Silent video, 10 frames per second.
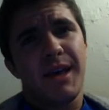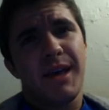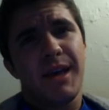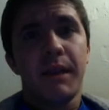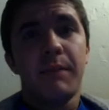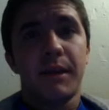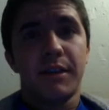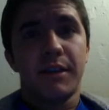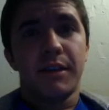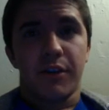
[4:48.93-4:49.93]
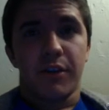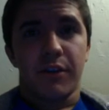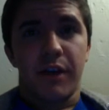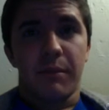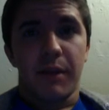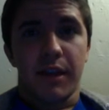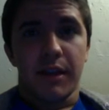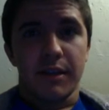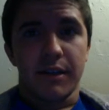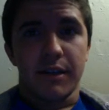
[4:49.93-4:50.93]
Many patients are in
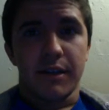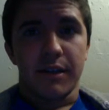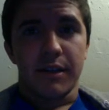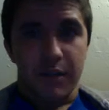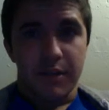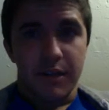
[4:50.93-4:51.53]
groundbreaking test markets.